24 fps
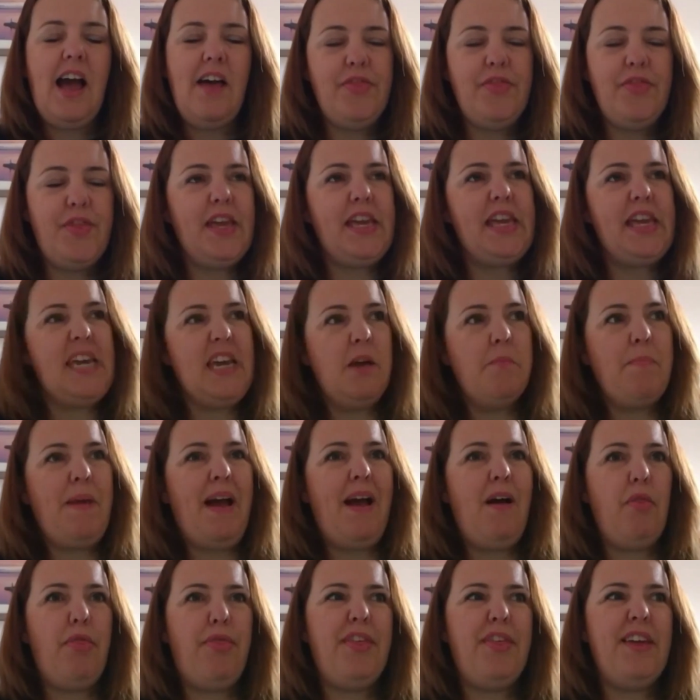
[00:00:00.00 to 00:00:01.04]
thinking
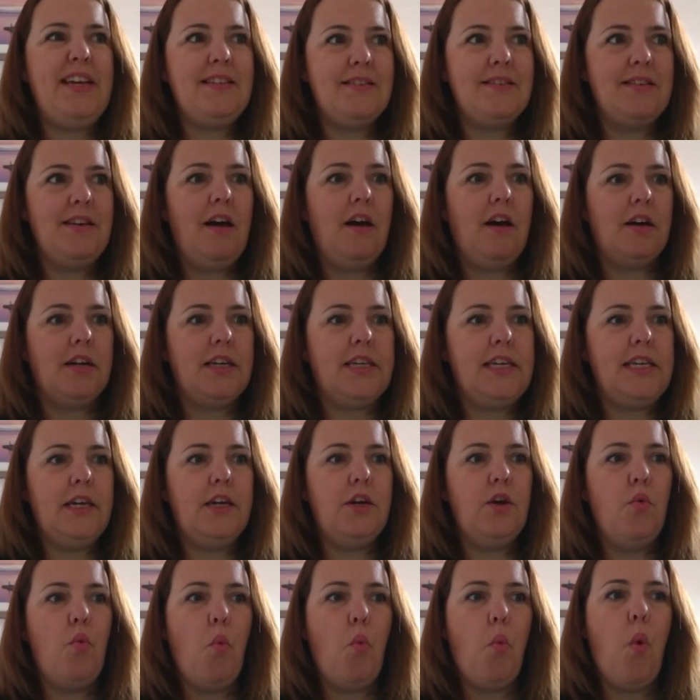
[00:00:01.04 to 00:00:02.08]
about things like
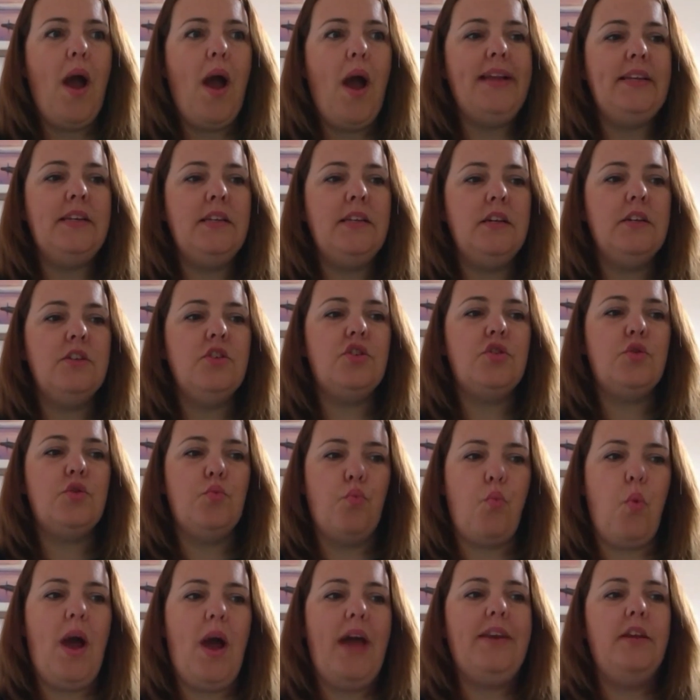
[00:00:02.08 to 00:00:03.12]
when
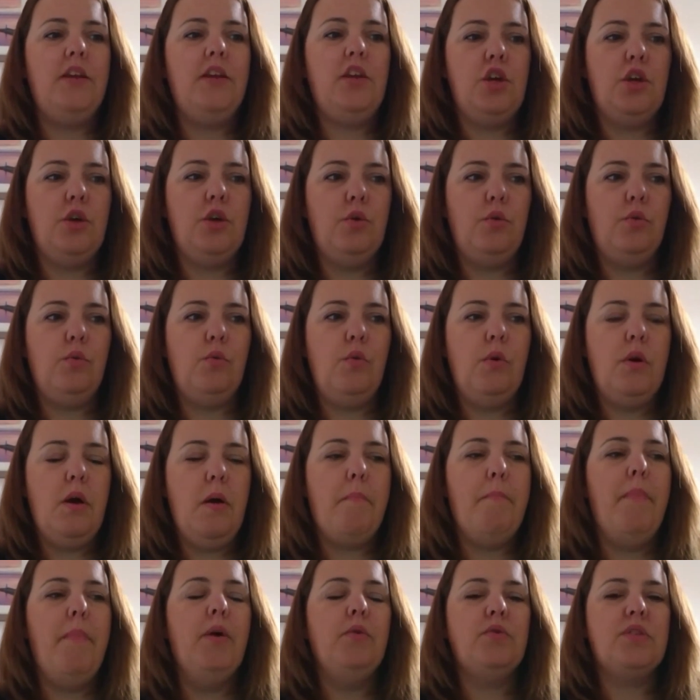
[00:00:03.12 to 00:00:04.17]
are you
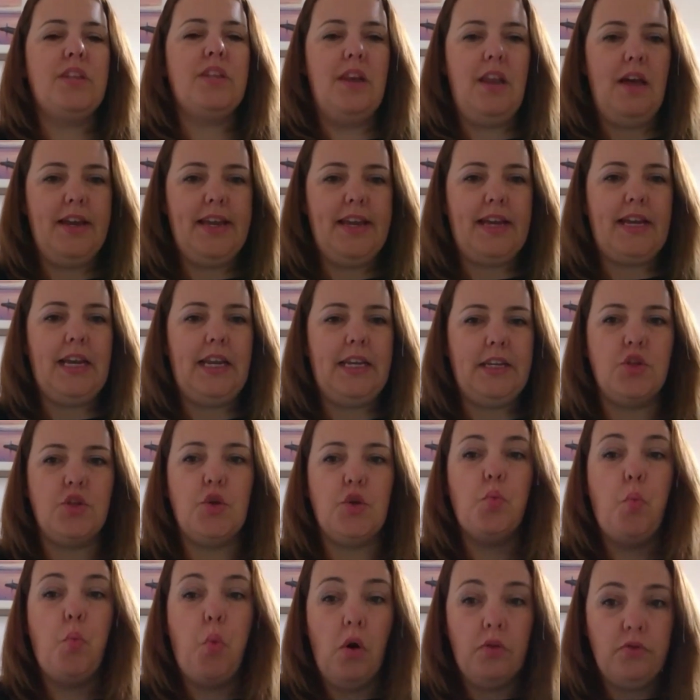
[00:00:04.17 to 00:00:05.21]
most likely to
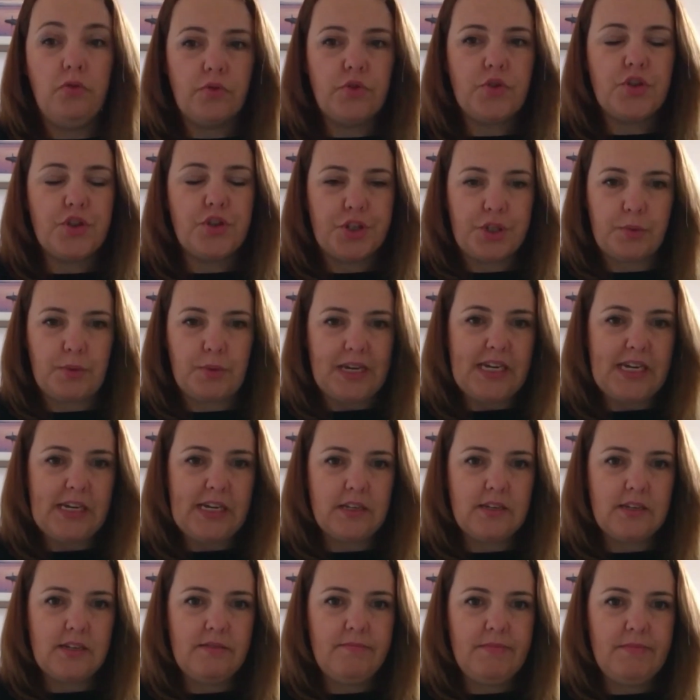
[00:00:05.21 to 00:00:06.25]
want to do it?
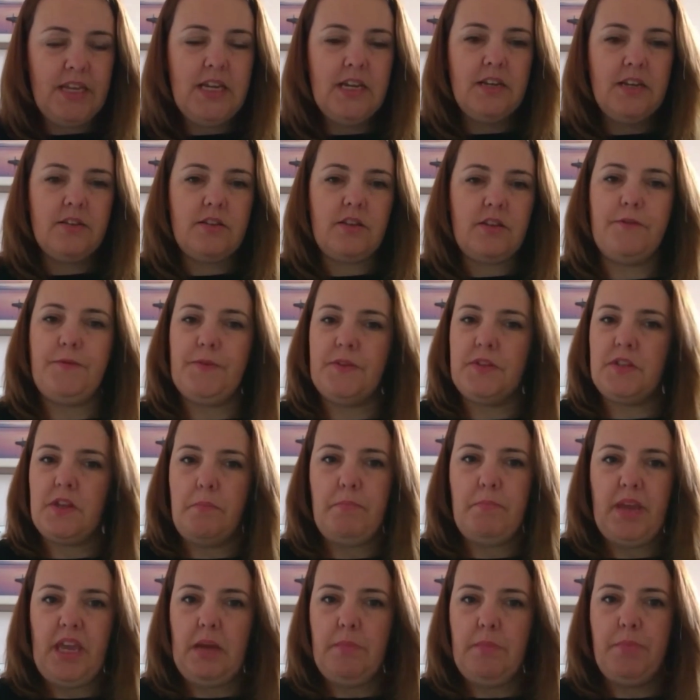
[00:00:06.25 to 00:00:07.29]
So for some
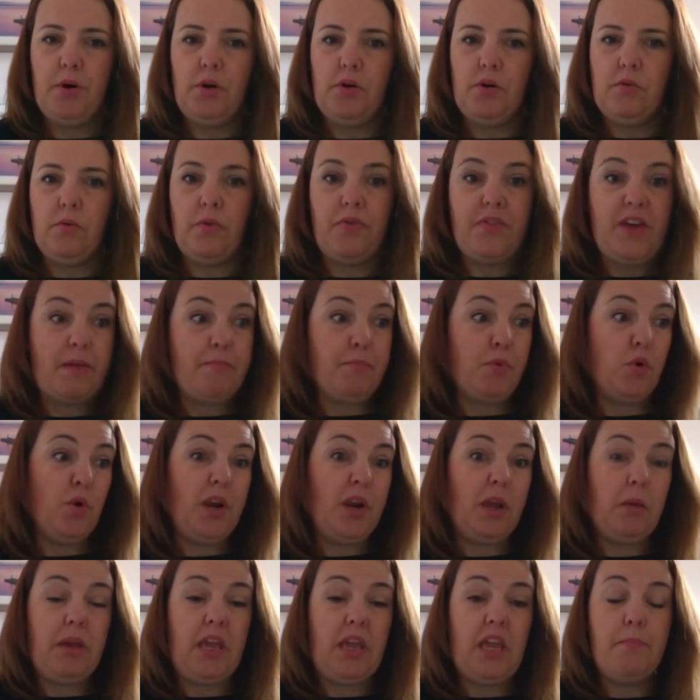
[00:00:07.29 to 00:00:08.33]
people, they're morning
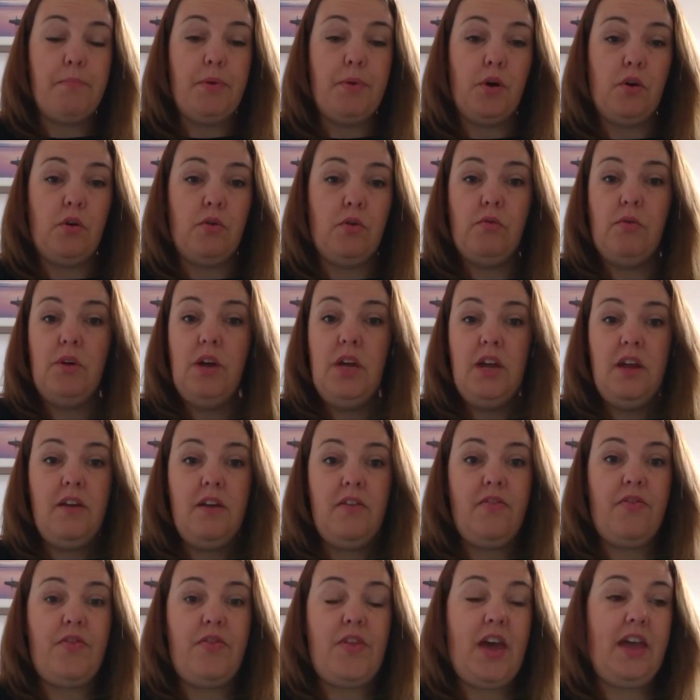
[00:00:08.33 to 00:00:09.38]
people,
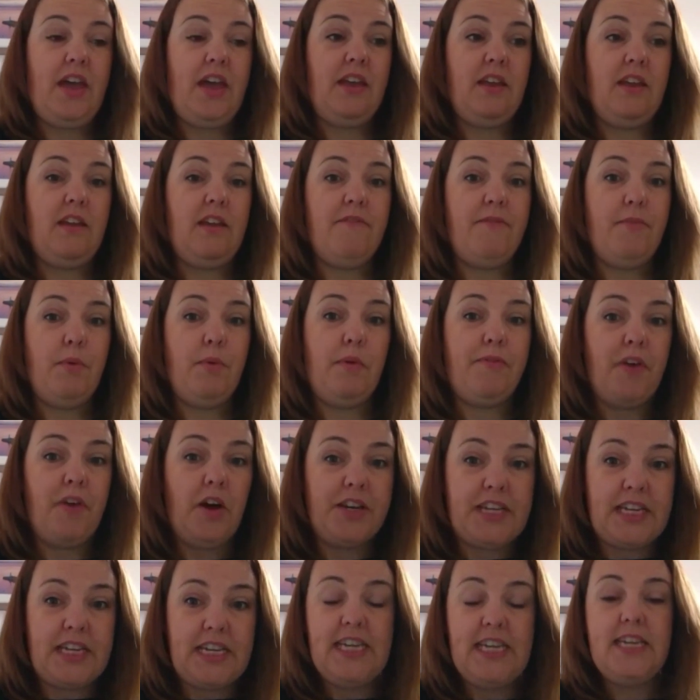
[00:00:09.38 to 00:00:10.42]
they will find
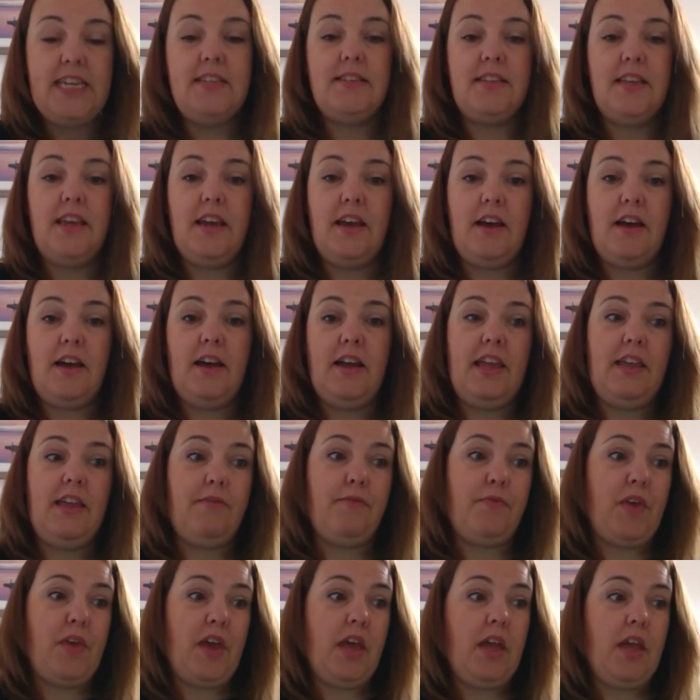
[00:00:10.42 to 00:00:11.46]
it easier if
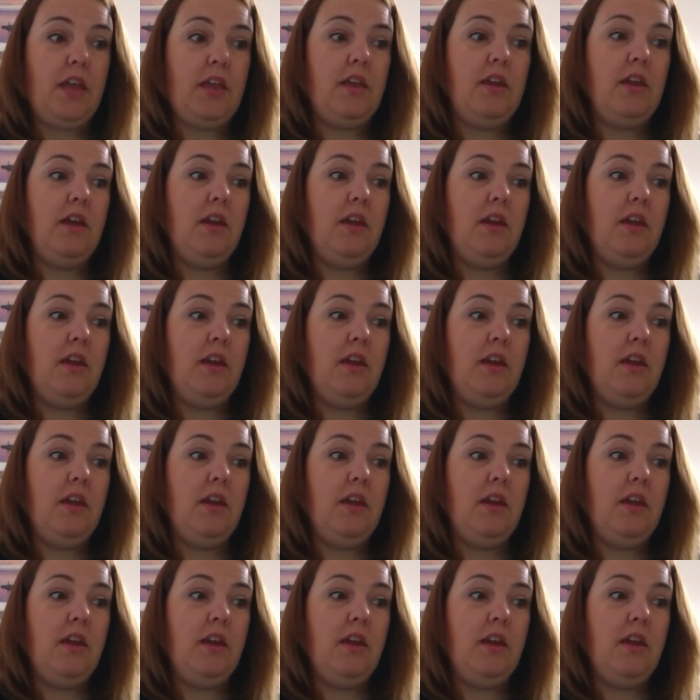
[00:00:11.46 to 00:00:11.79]
they